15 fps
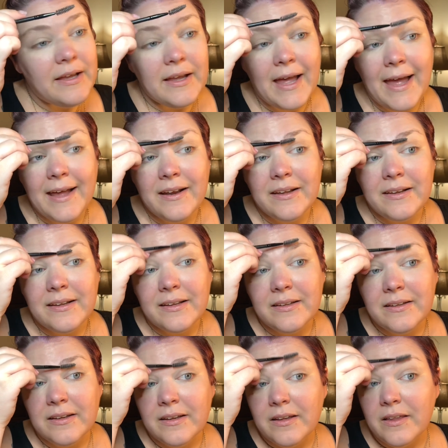
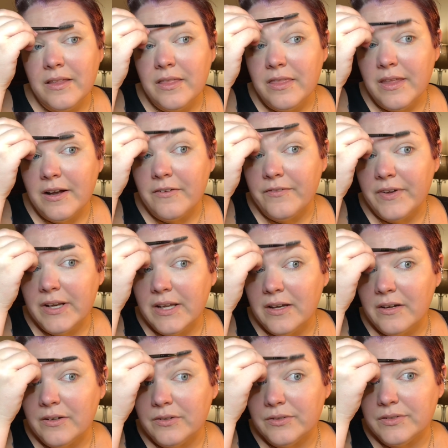edited their
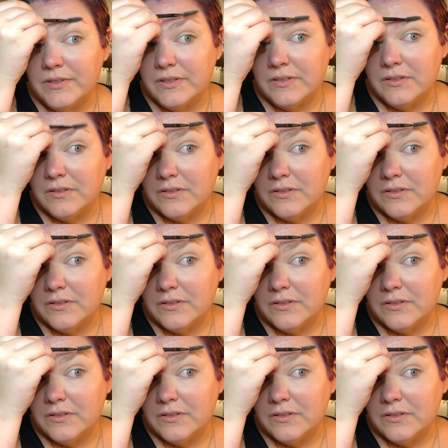videos